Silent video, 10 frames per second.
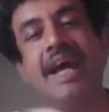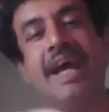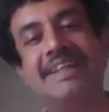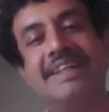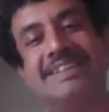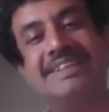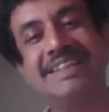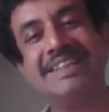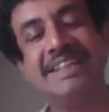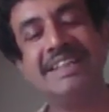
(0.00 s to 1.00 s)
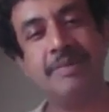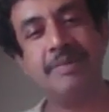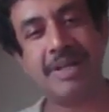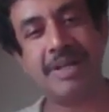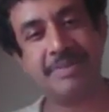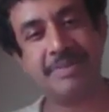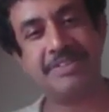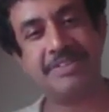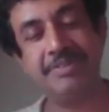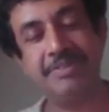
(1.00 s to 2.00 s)
and three past,
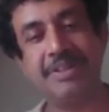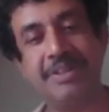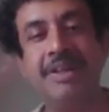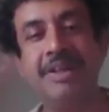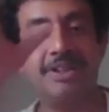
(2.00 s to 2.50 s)
present, future.